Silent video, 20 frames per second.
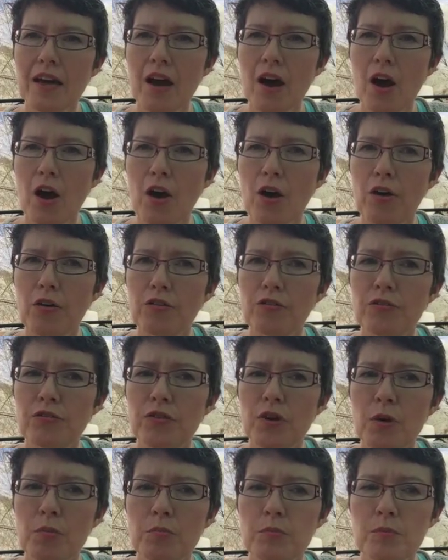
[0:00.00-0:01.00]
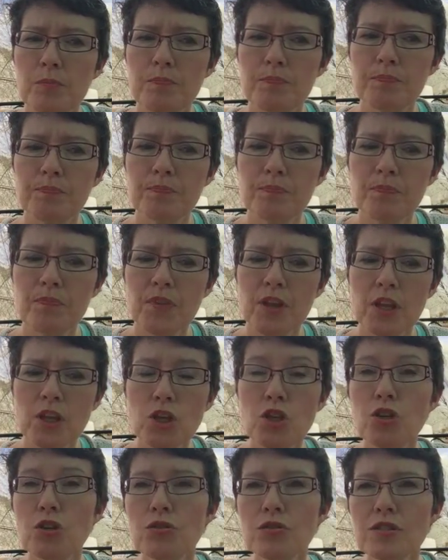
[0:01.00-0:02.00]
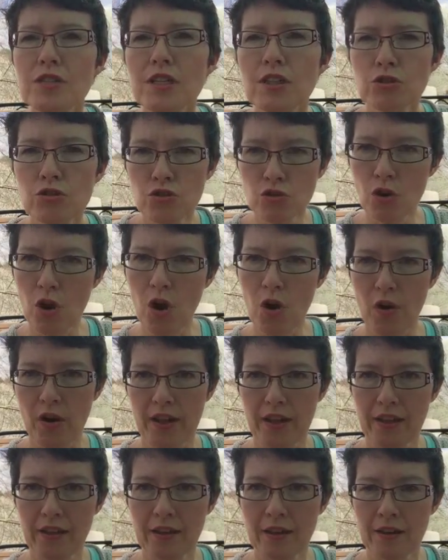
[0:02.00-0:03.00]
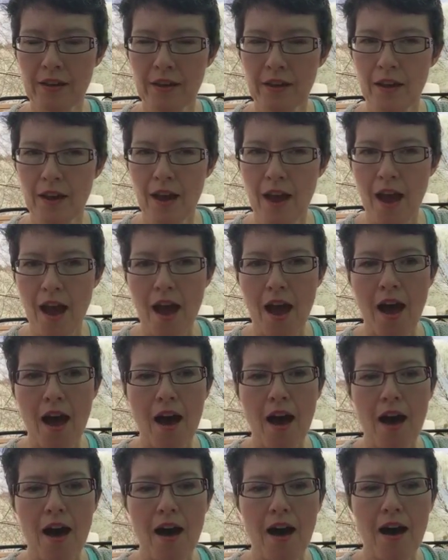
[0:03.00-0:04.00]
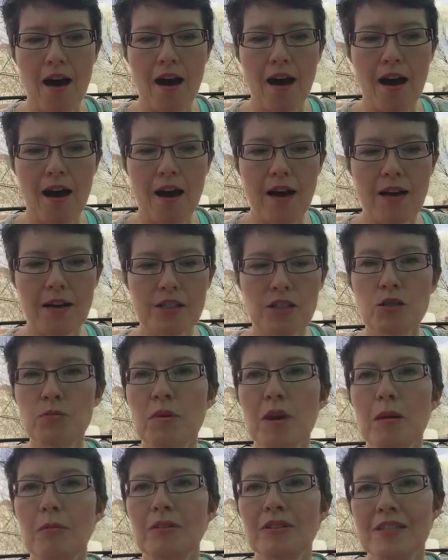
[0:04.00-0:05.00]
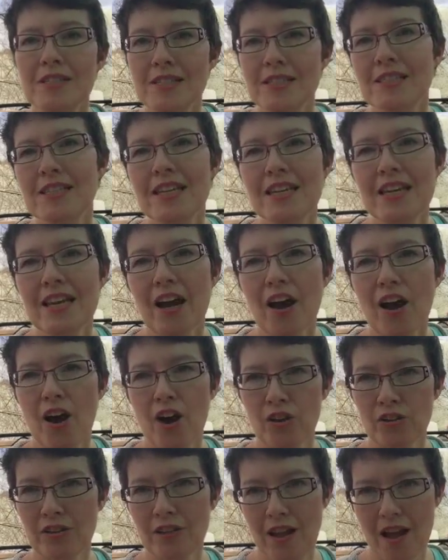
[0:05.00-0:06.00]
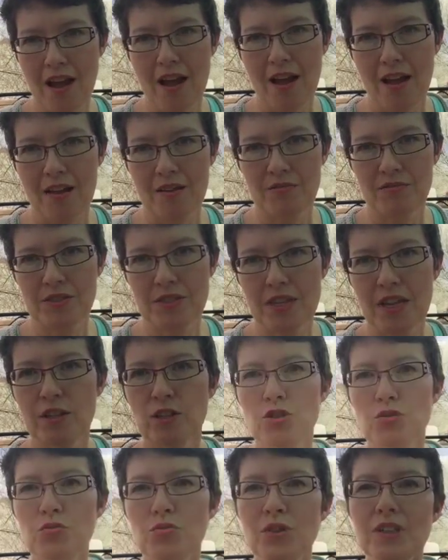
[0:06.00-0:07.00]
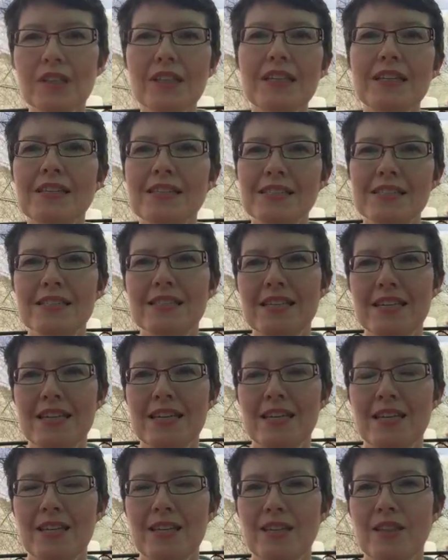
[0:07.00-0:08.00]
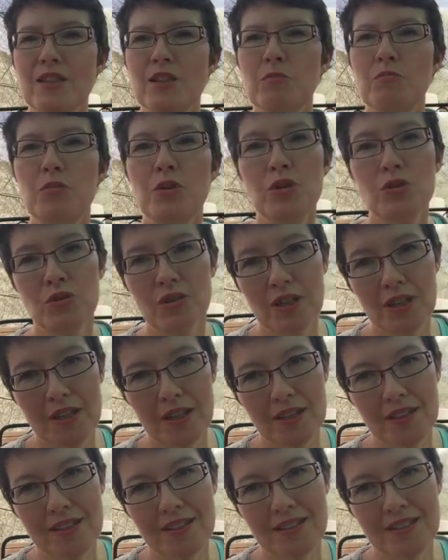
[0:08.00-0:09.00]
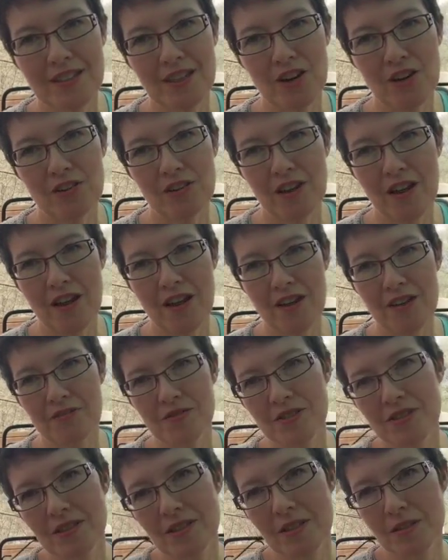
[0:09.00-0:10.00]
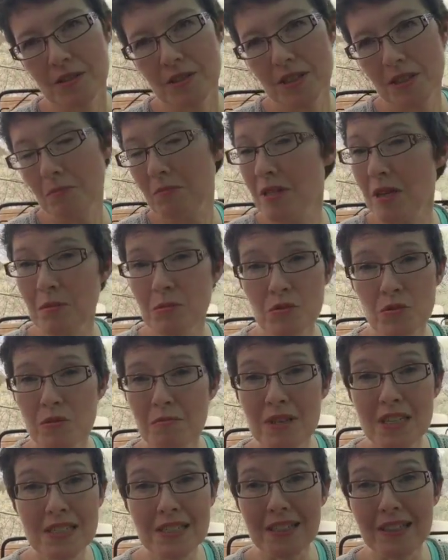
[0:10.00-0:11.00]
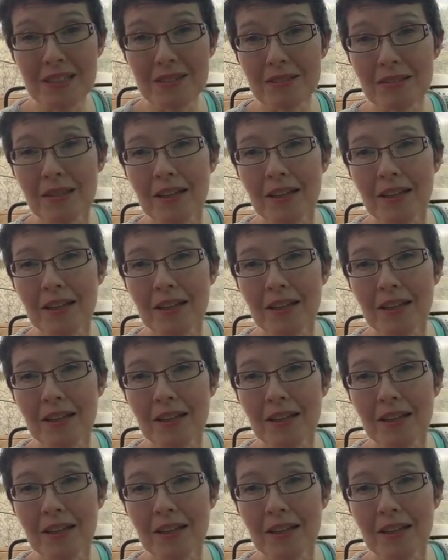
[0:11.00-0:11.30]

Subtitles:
of using drawing to be able to see our lives and to really see the beauty that's in our lives, because sometimes we miss it.